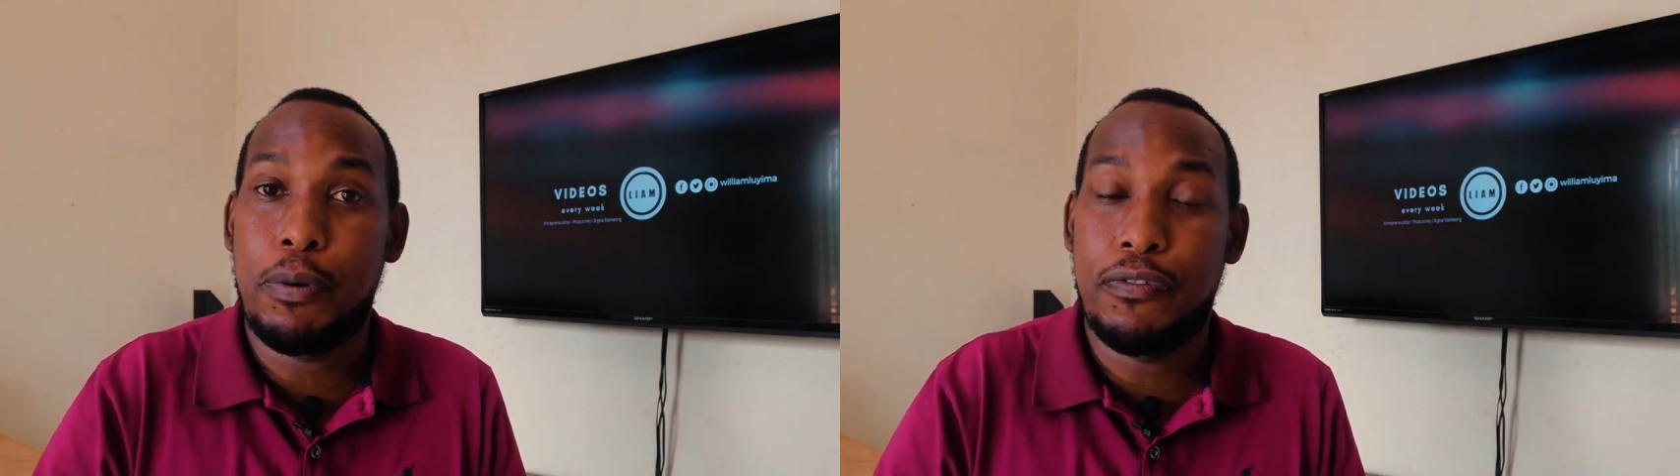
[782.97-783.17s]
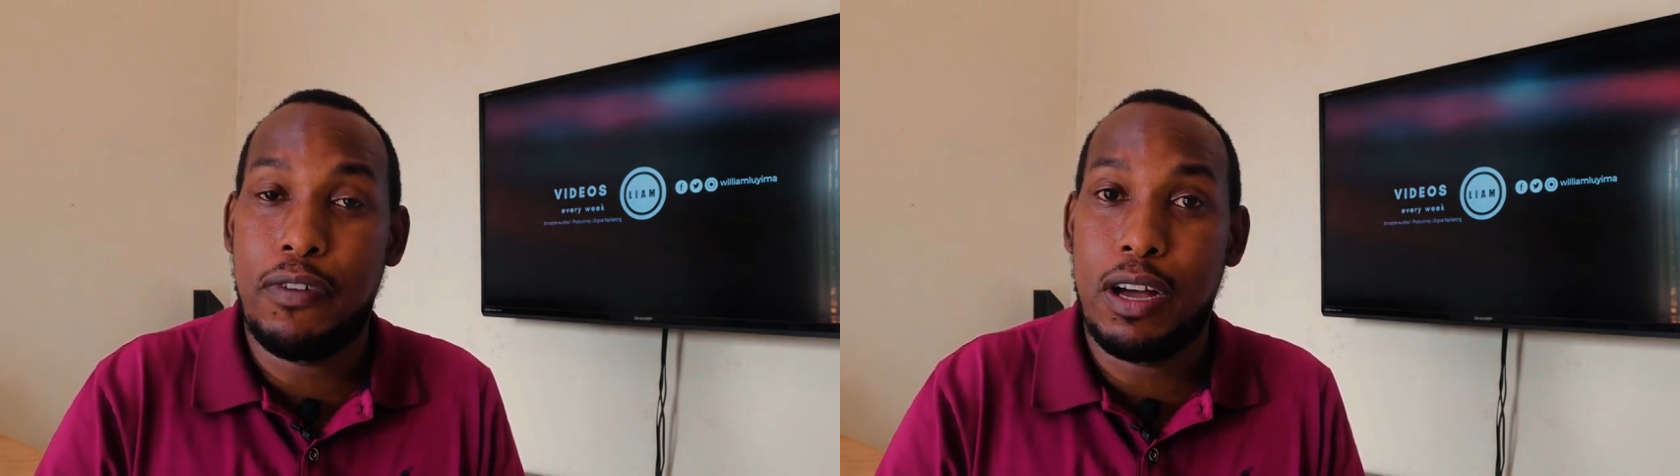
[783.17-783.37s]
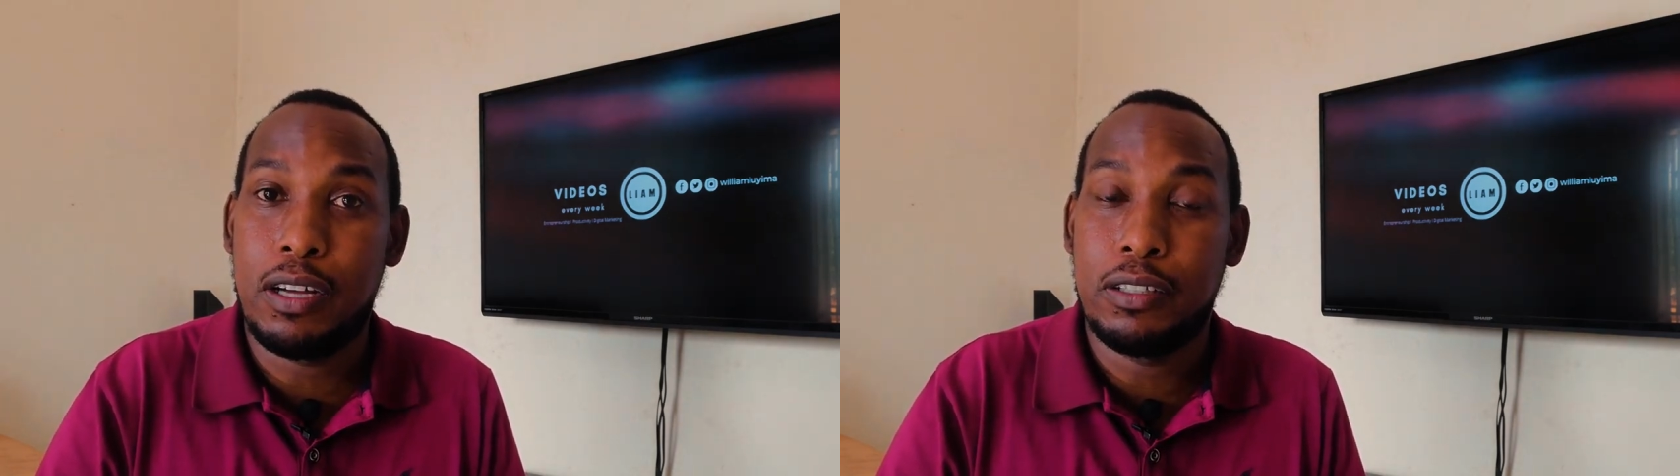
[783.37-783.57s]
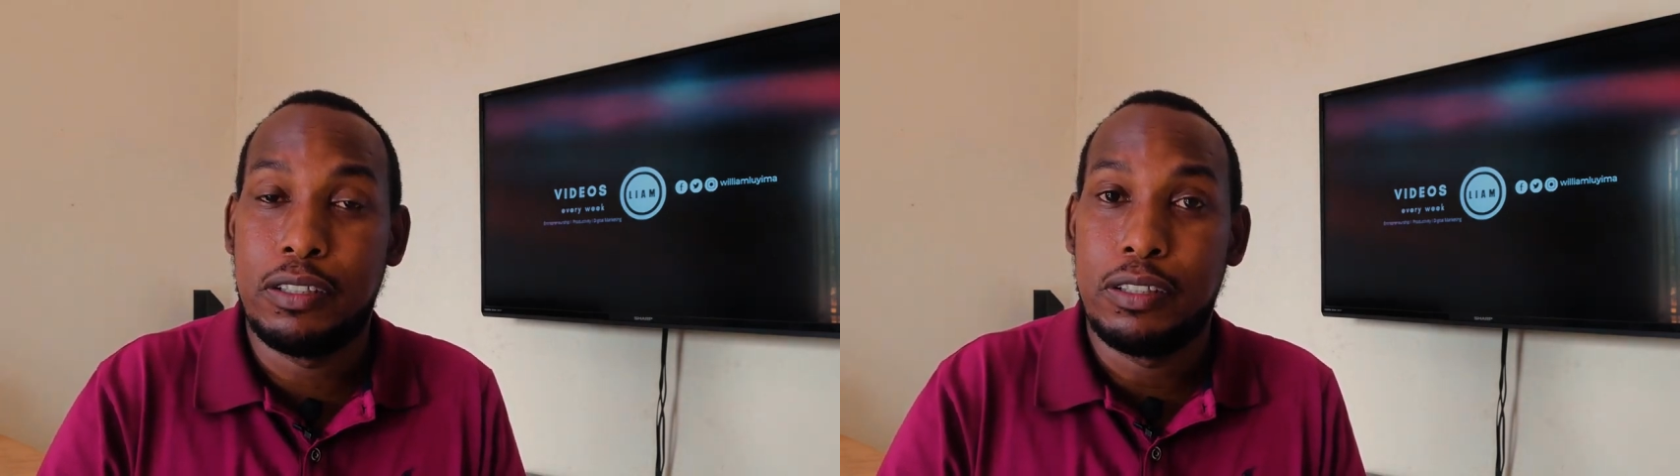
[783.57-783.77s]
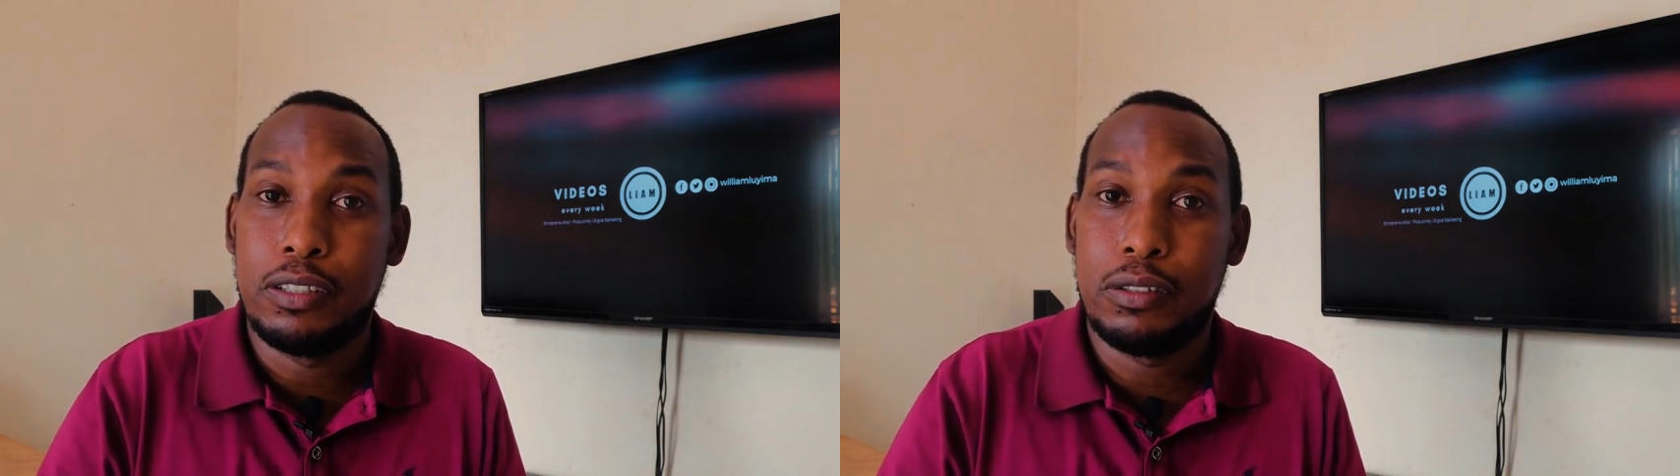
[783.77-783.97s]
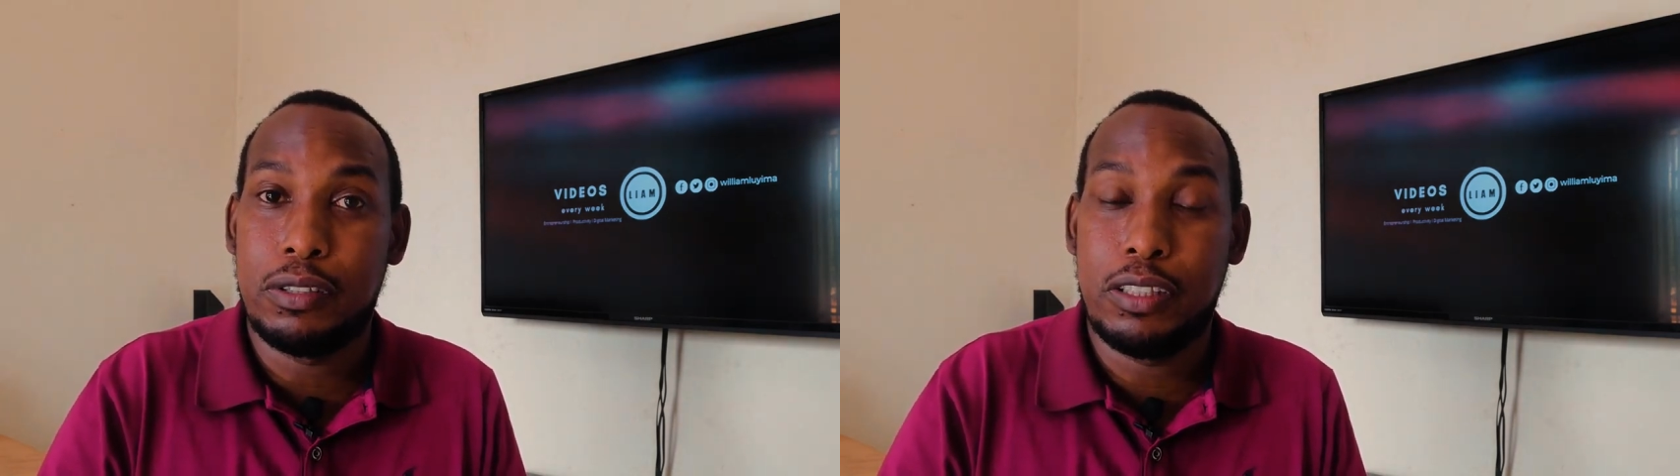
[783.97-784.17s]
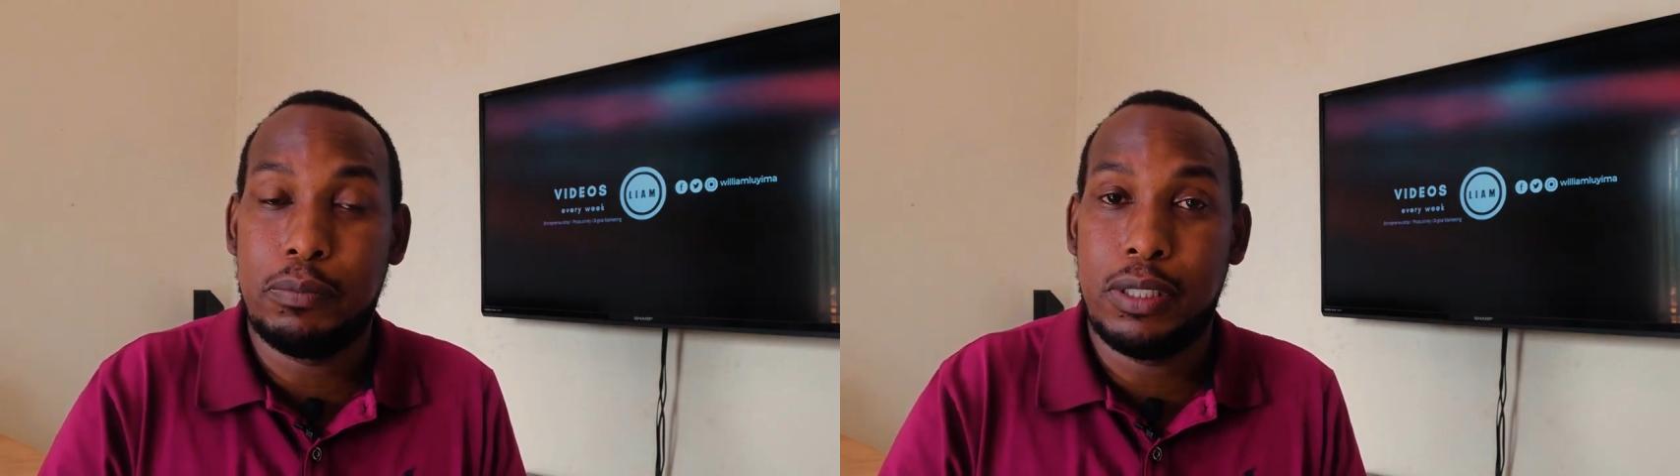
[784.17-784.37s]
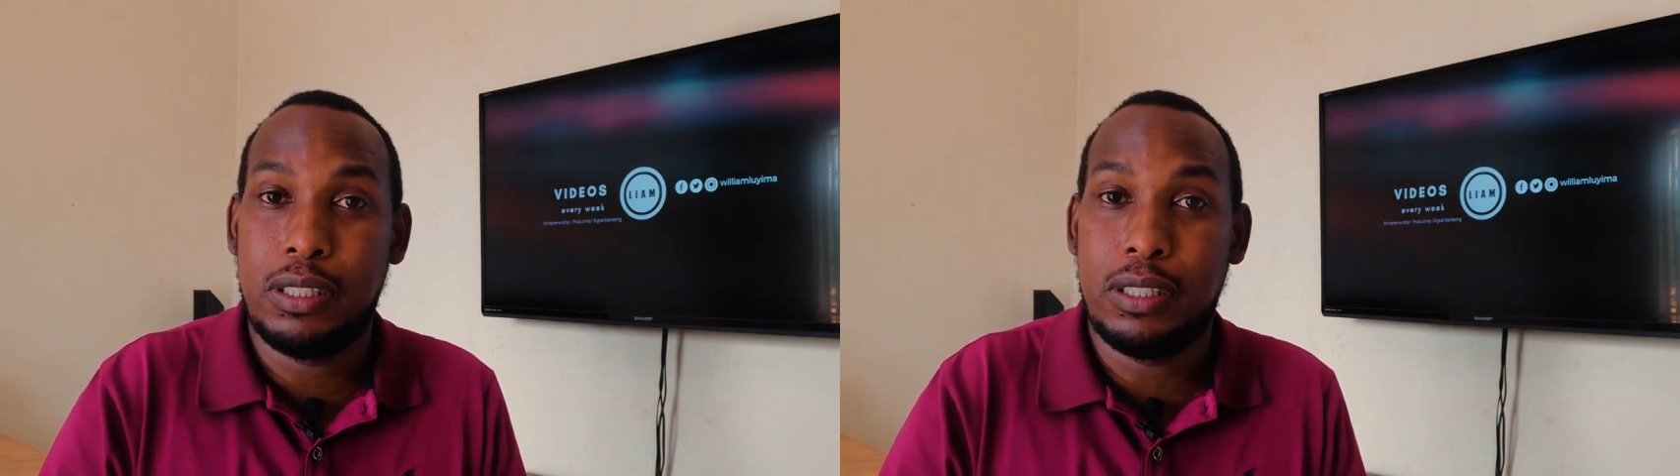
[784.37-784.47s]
people prefer to